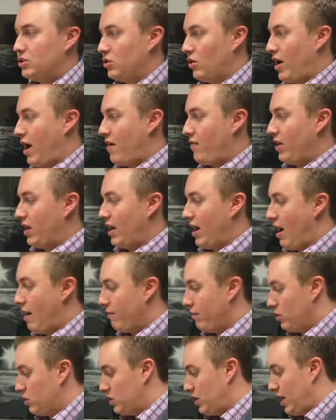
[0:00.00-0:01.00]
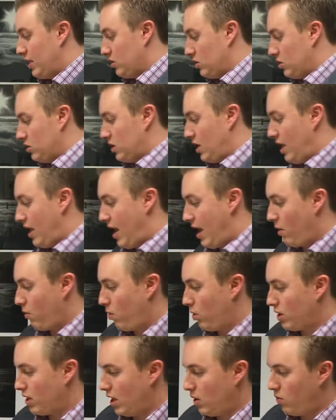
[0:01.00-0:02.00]
They're having conversations and
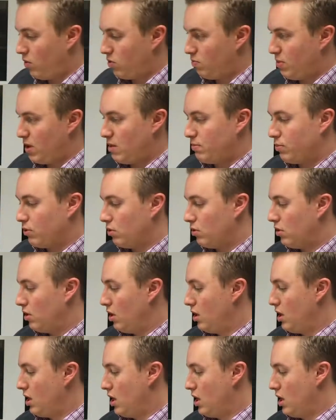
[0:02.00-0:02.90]
networking with people.